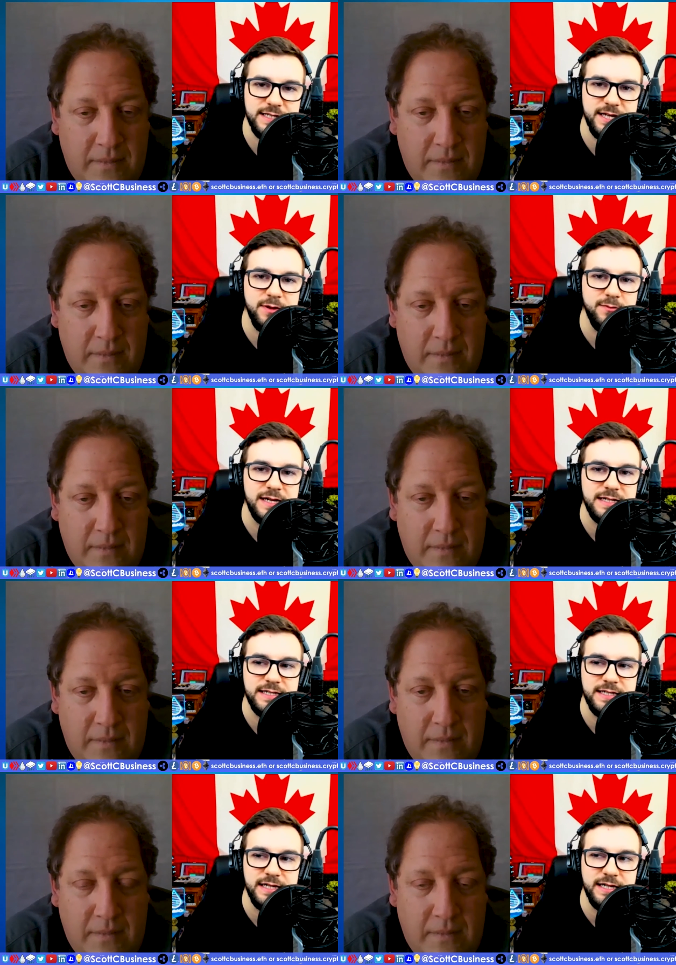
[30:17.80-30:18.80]
Speaker 1: updates that we
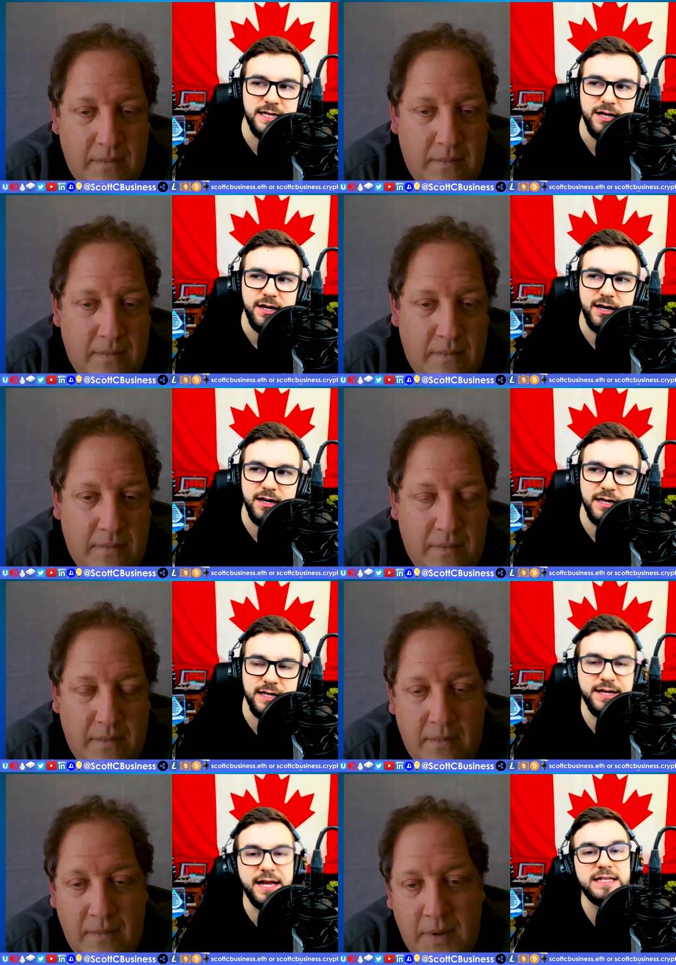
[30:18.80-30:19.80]
might see
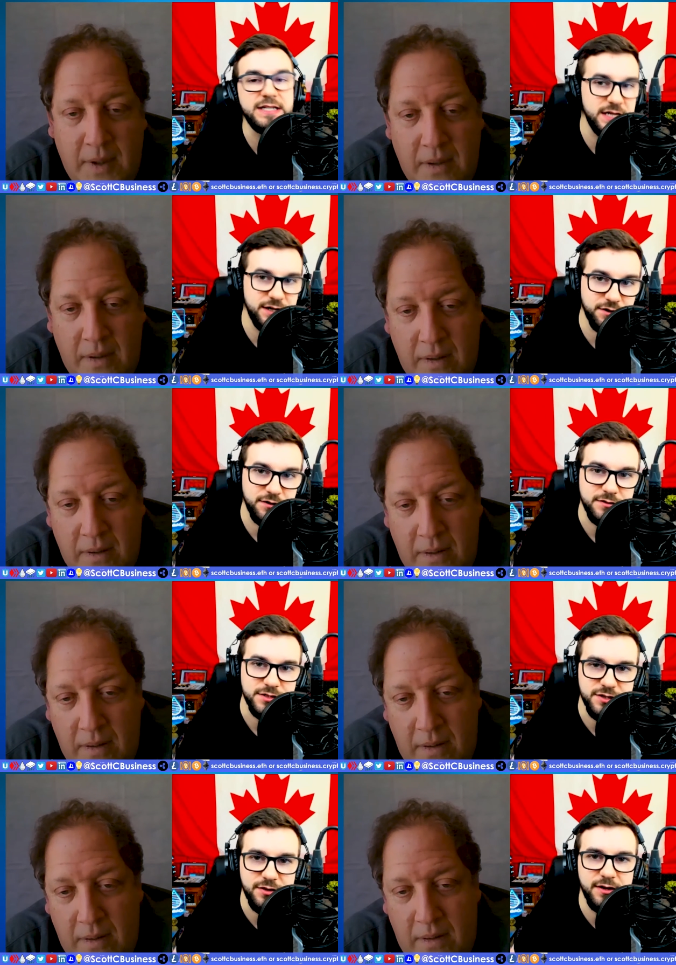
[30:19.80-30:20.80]
uh, in the next
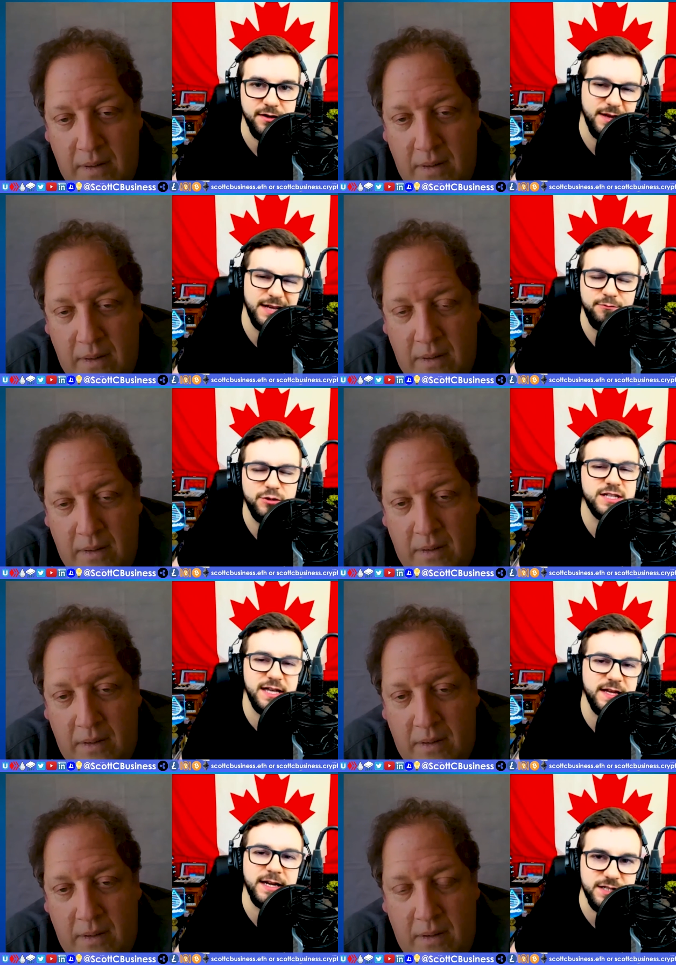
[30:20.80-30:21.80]
year? So, uh, like
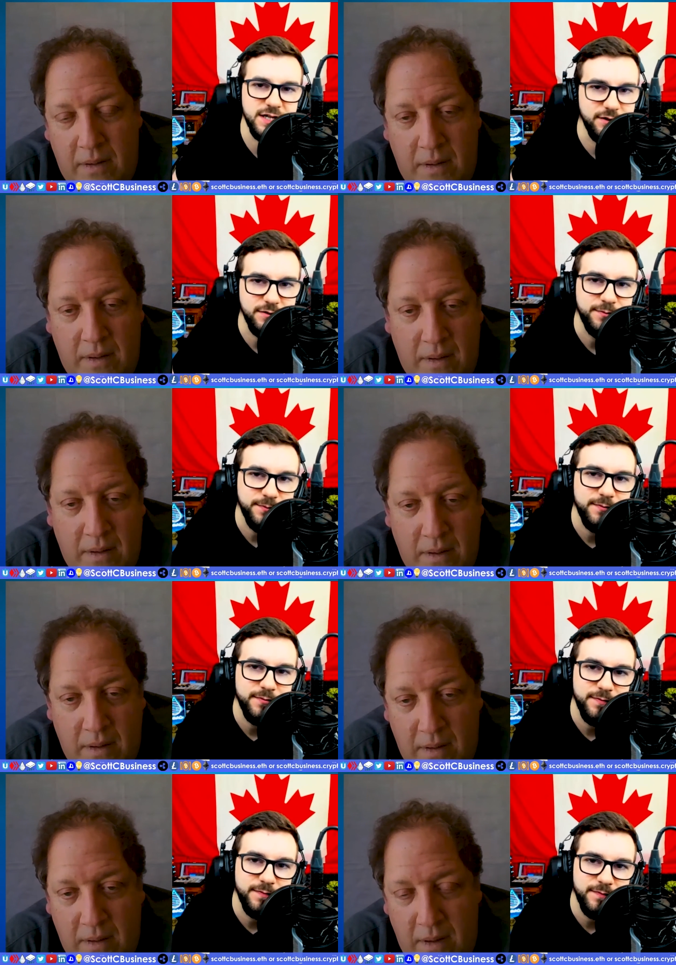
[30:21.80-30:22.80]
we'll say the next year.
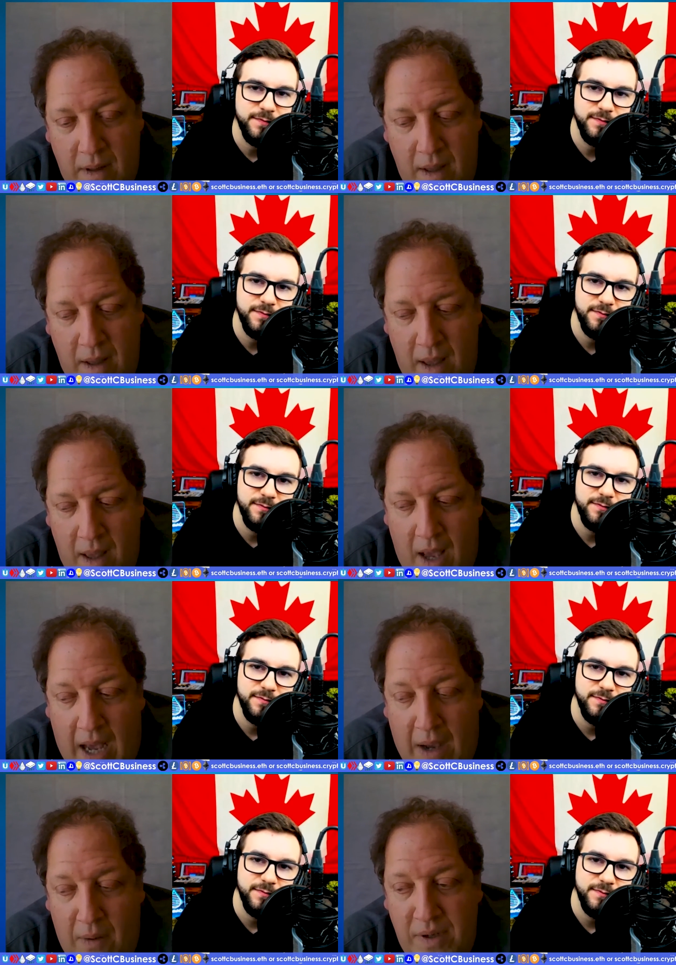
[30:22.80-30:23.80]

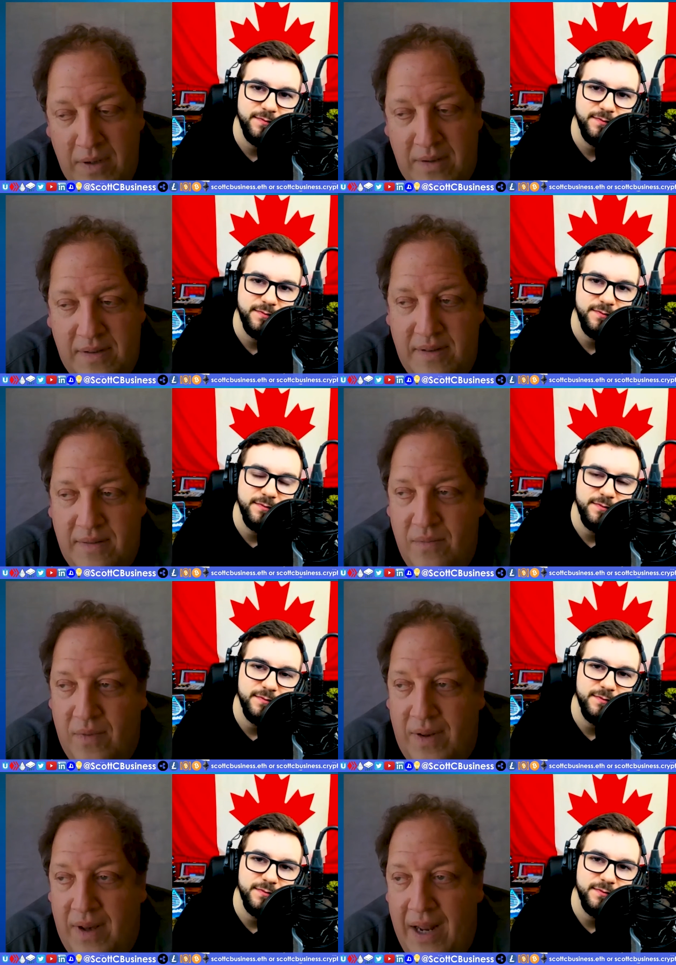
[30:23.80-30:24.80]
Speaker 2: I would,
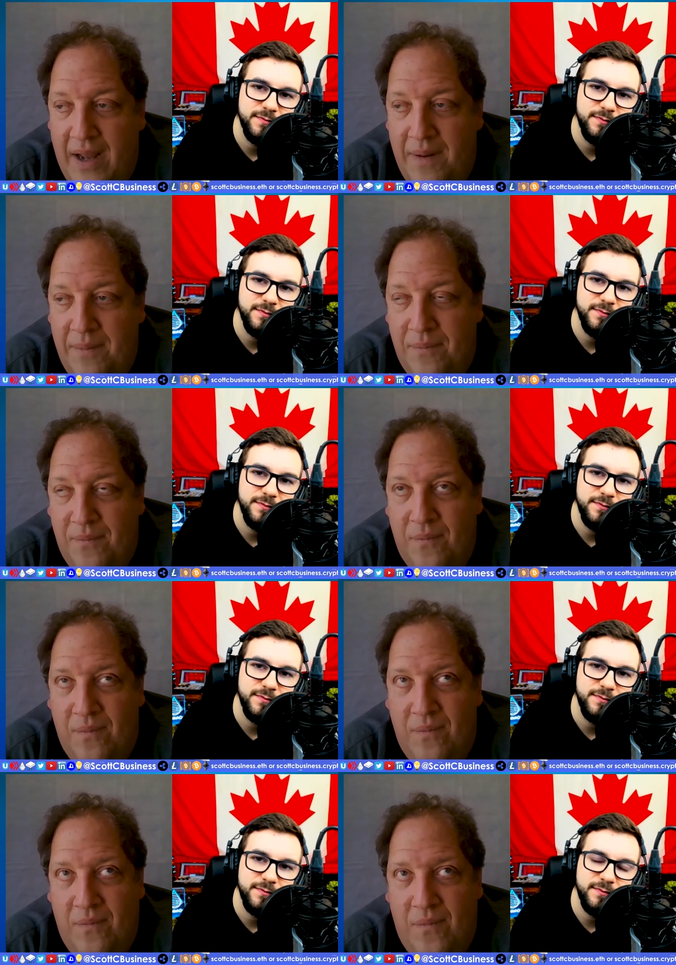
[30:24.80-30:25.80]
well, I, I,
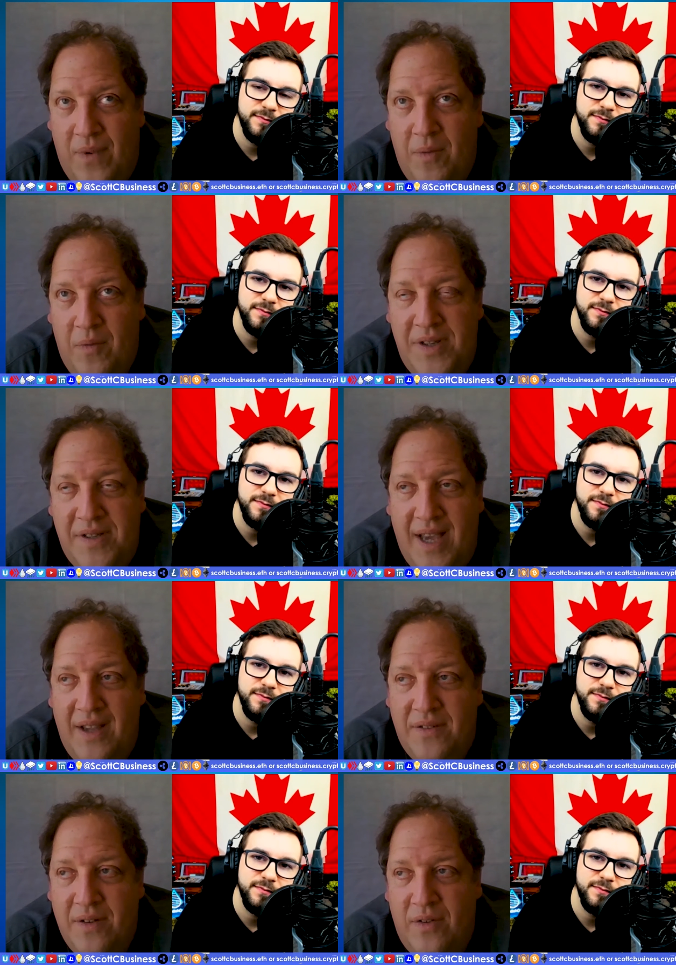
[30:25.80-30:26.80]
what I would
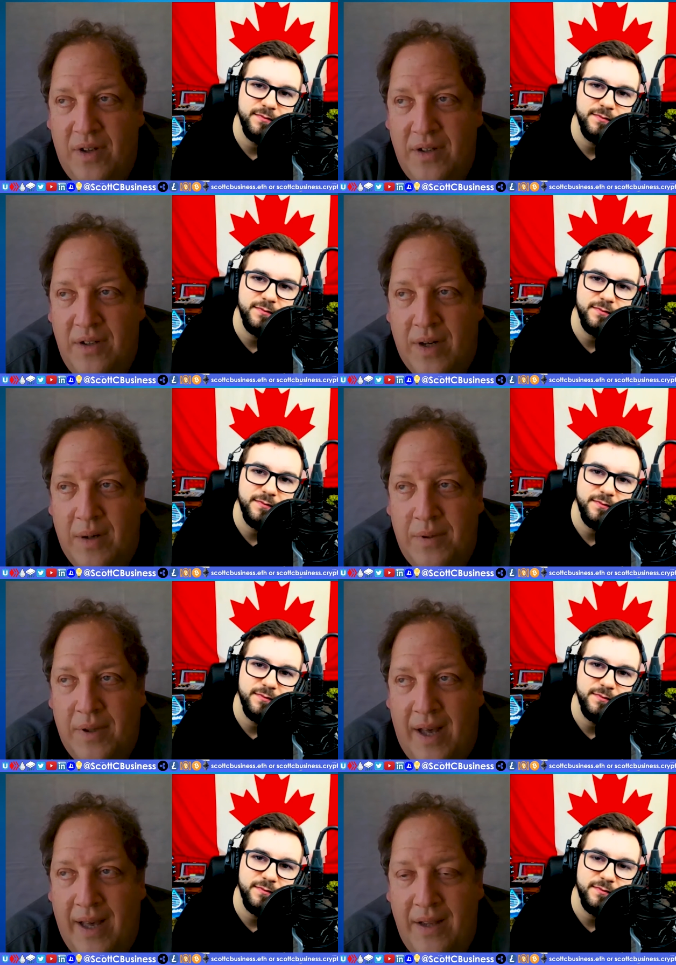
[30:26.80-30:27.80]
say is to look to our
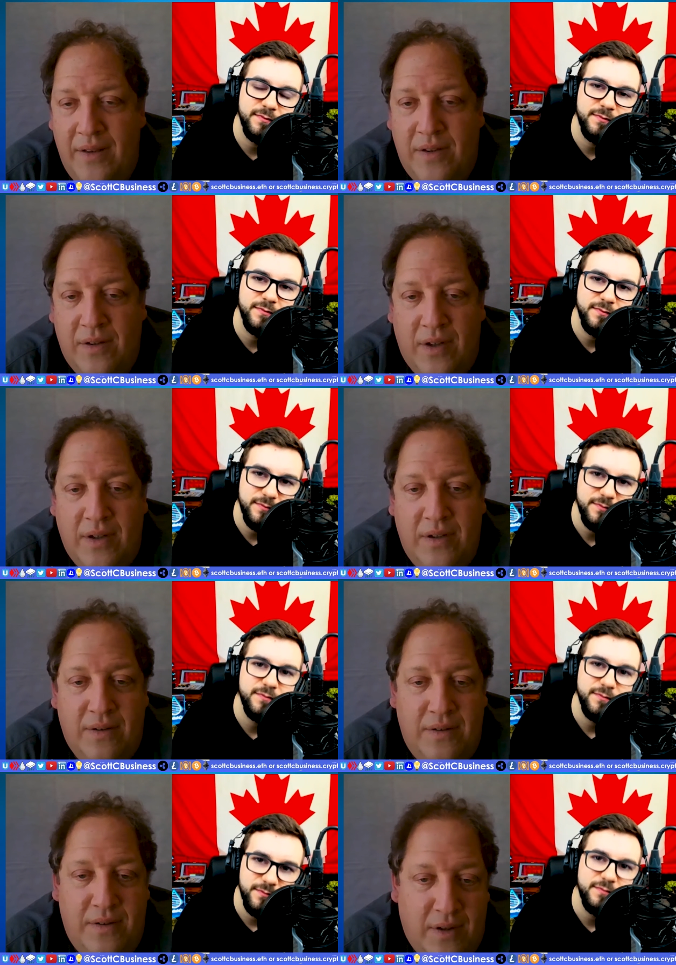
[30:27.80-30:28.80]
blog and to look
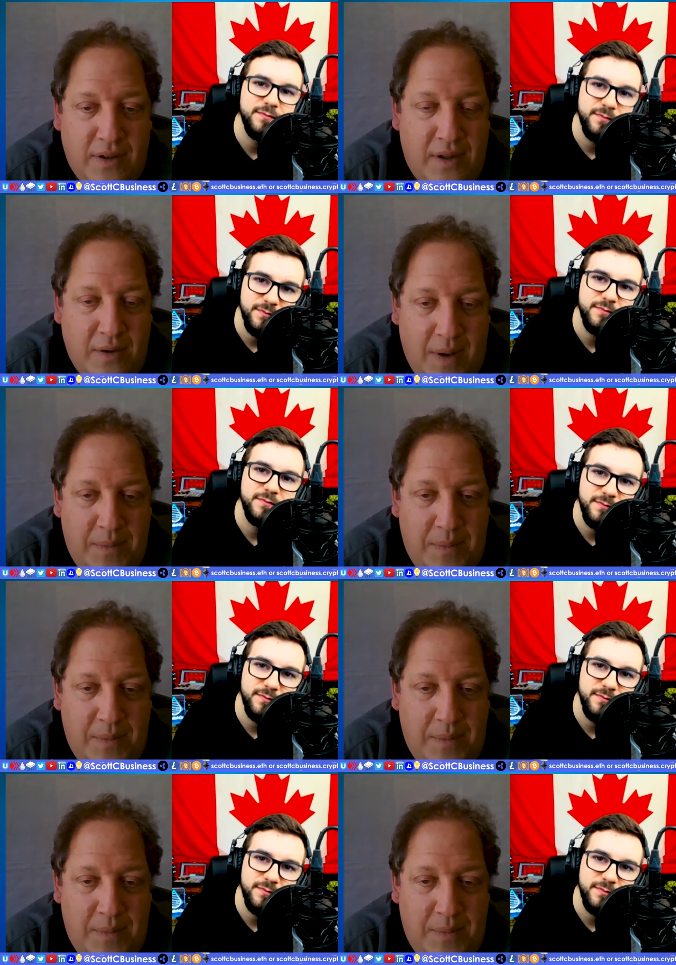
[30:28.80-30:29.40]
to look to the